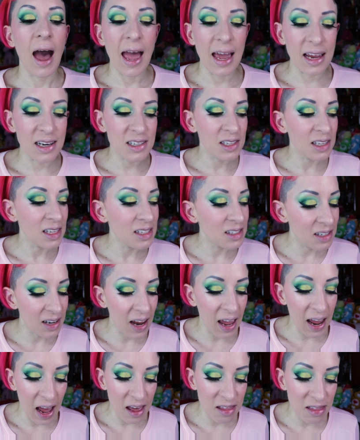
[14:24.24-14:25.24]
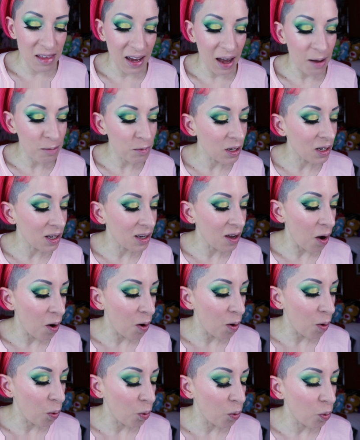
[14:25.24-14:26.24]
Actually, today I think I'm gonna
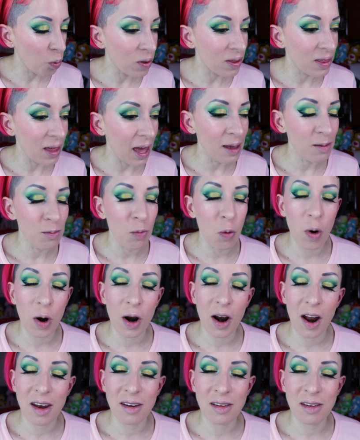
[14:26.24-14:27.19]
go with a more